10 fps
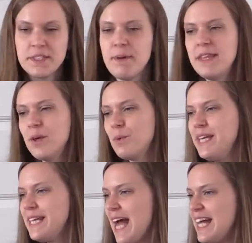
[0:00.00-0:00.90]
spend the
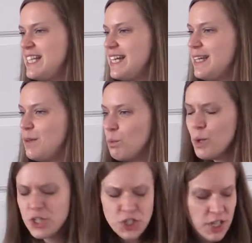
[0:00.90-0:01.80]
weekend in
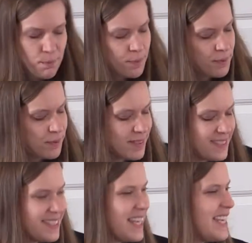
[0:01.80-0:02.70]
worship,
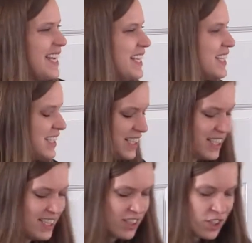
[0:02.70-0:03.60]
singing,
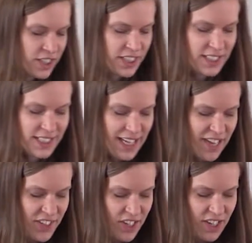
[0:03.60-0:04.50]
cooking
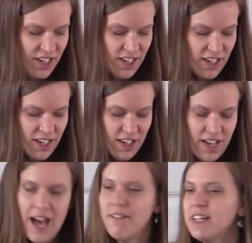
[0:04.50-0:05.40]
together,
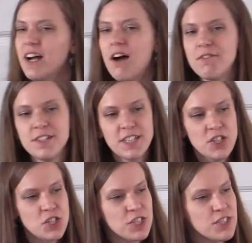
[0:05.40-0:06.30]
having
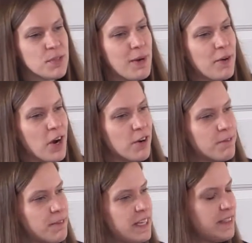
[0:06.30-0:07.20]
conversations about our
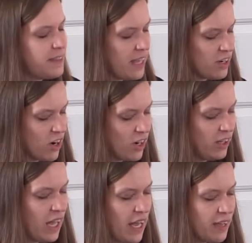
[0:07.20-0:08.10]
faith and our
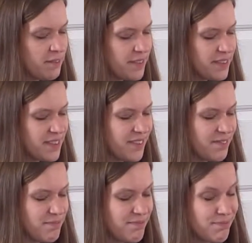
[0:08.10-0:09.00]
lives,
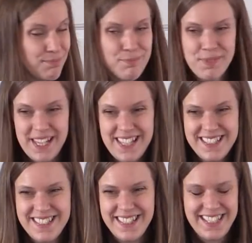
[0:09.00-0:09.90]
playing
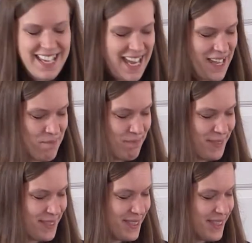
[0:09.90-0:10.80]
silly games,